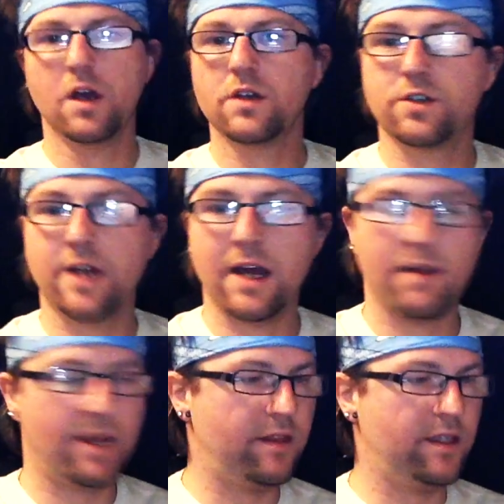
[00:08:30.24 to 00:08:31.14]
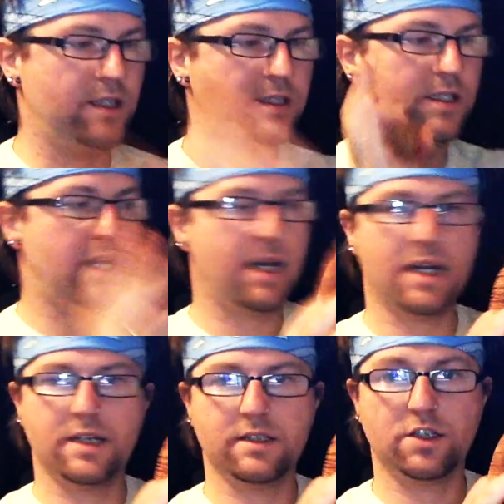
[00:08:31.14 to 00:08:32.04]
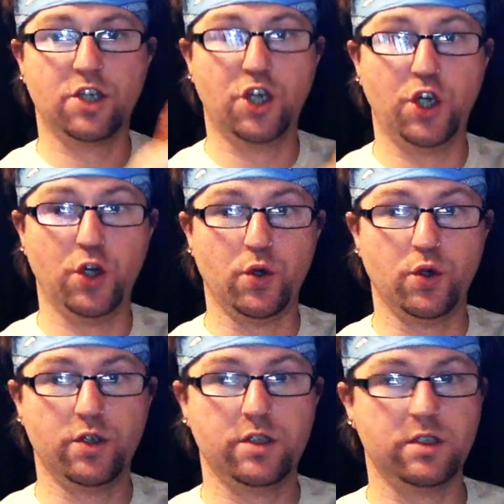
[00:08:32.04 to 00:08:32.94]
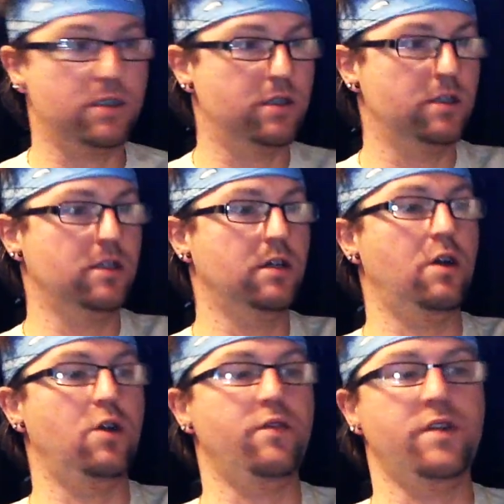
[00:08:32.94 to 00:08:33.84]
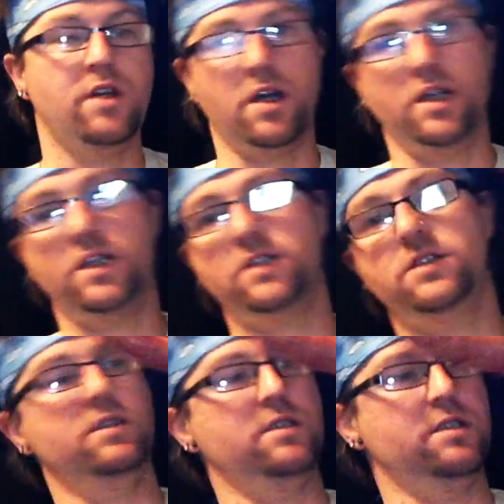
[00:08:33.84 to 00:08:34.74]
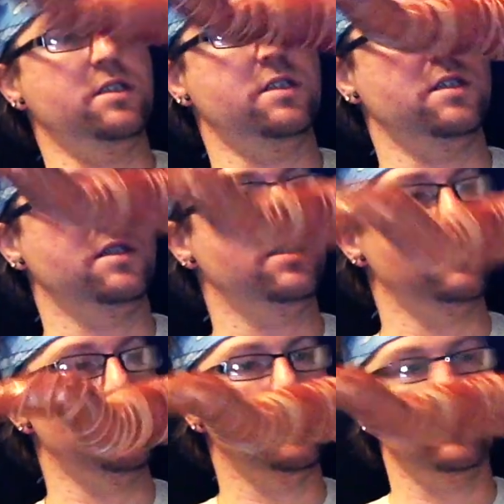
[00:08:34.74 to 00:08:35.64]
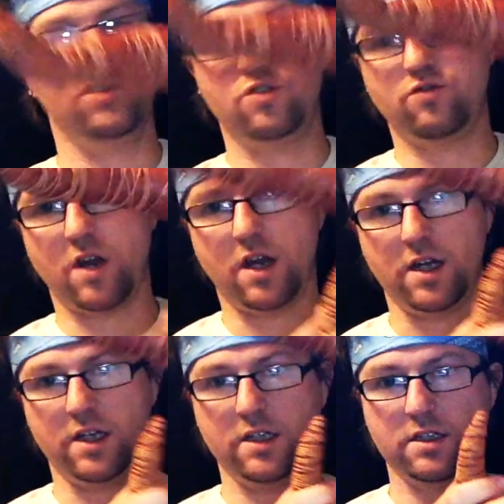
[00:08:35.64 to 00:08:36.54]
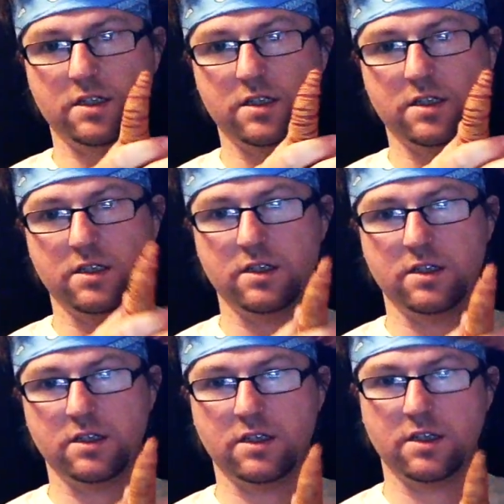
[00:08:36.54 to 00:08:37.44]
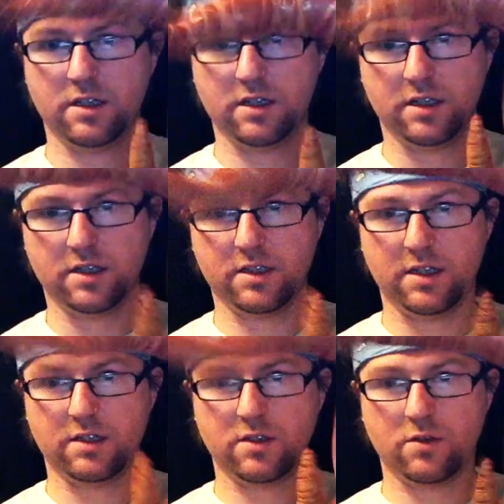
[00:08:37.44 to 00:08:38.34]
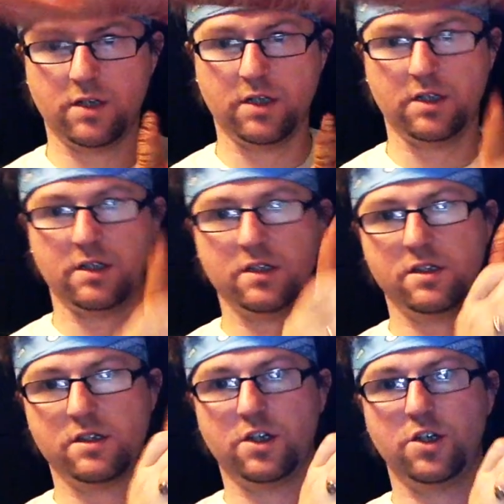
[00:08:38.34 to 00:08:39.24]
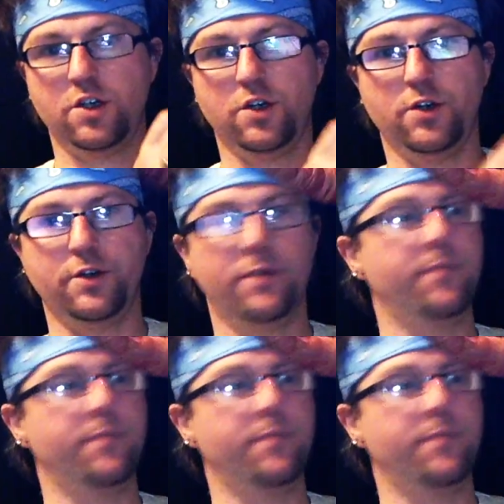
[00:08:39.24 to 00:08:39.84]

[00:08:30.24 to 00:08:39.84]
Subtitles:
So now that this has cured overnight, it's dried, you see that it's quite secure,